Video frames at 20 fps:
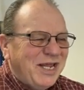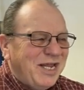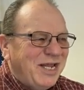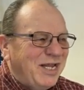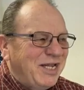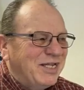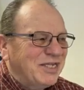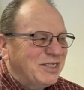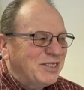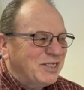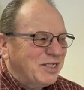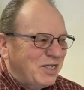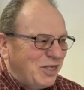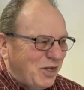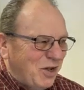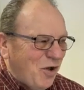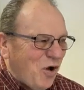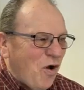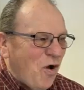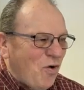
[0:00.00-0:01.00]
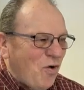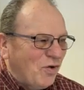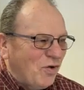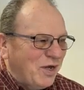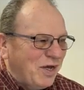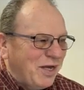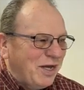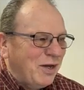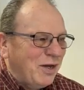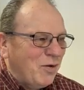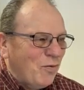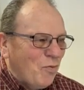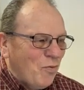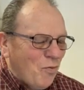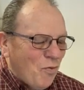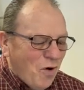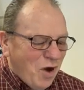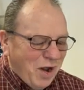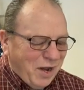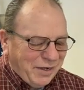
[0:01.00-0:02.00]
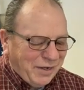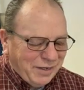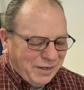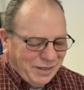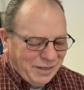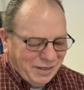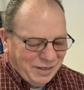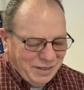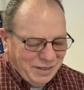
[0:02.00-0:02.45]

He is the only one.